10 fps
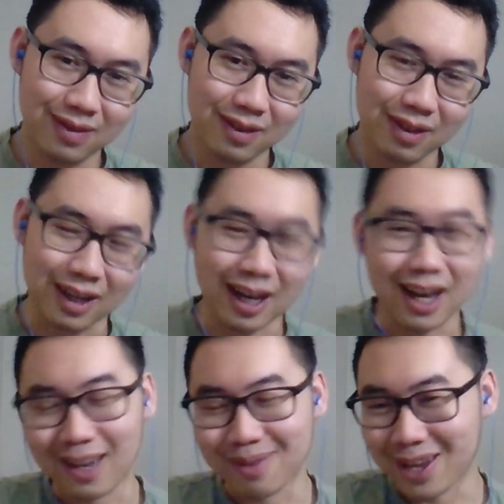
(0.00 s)

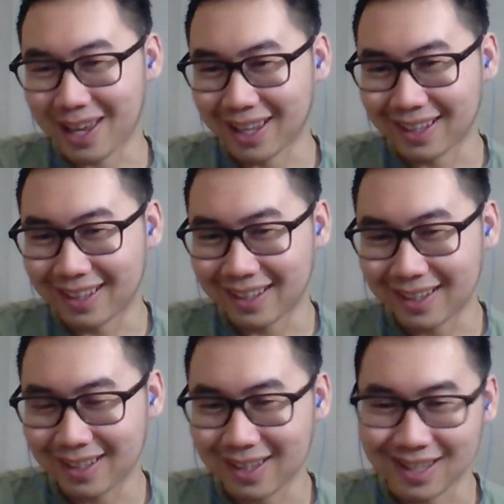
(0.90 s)
God, man.
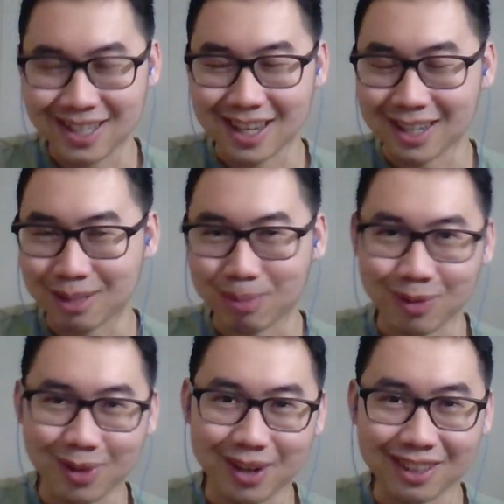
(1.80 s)
It sucks, but
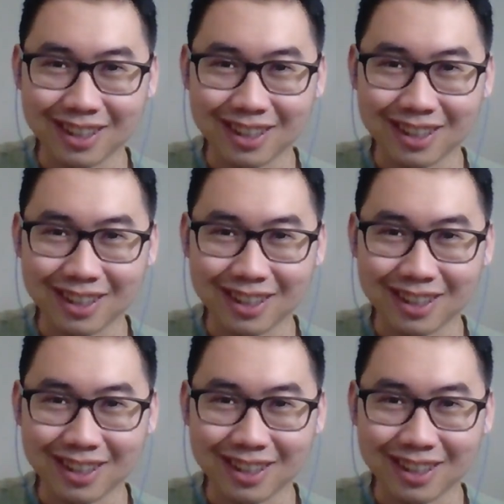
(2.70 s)
whatever.